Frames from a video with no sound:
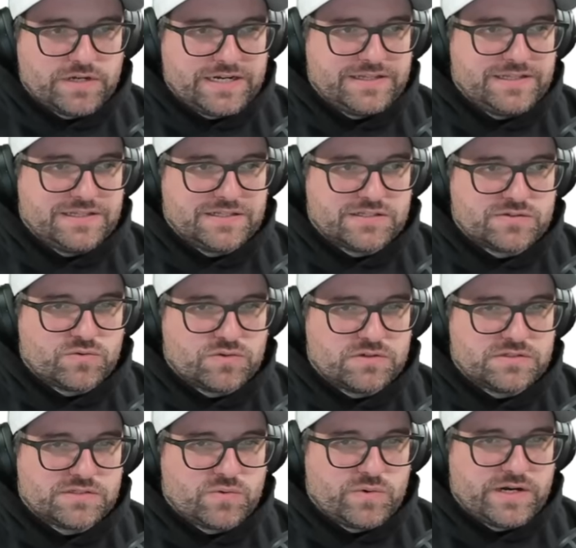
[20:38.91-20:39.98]
Anything that's
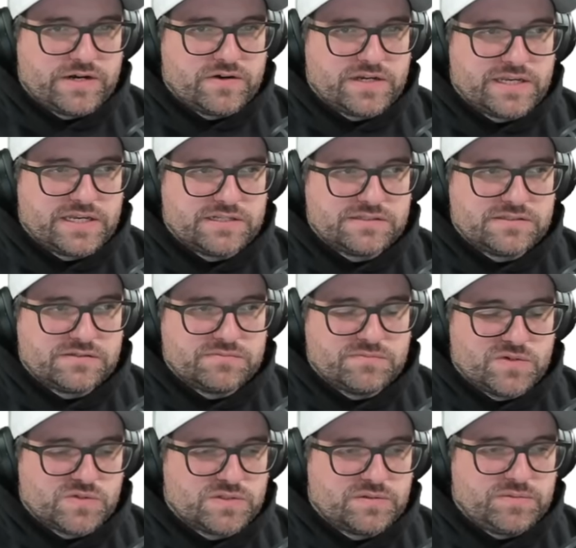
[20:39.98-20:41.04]
square, I guess,
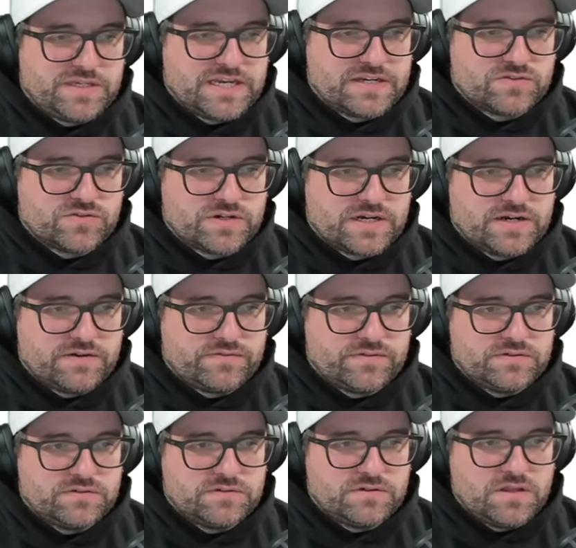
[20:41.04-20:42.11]
mostly be extra careful.